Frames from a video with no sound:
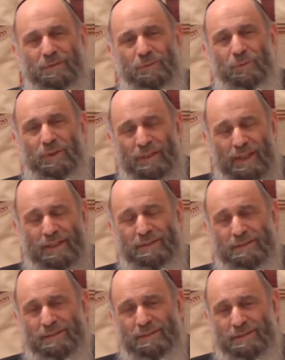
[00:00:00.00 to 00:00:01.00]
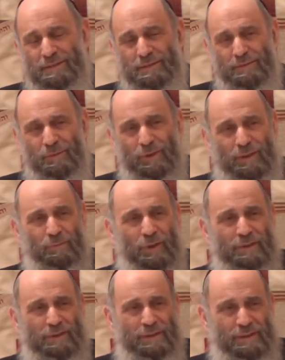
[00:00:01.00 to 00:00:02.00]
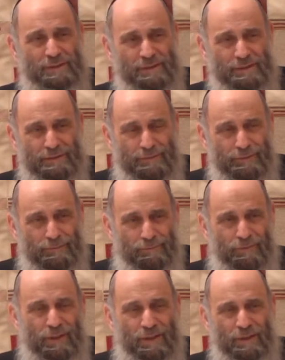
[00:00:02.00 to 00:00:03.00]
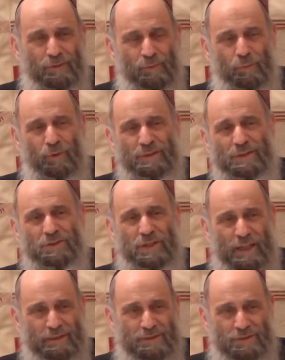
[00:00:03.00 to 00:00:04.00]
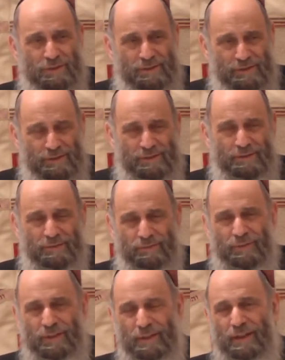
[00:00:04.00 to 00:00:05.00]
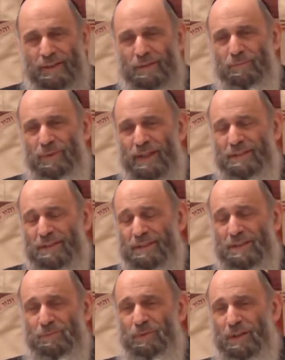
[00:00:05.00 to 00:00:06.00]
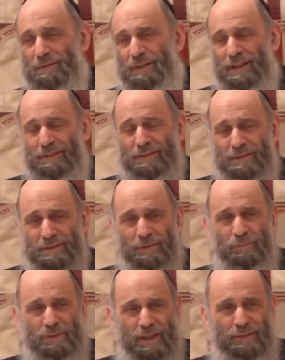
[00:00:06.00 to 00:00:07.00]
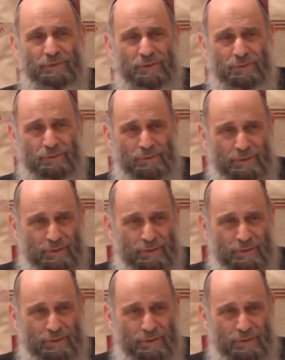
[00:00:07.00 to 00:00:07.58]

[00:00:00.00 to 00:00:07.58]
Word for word: realize what HaMolek is, what the challenge is, and the bad that they spread around that we have to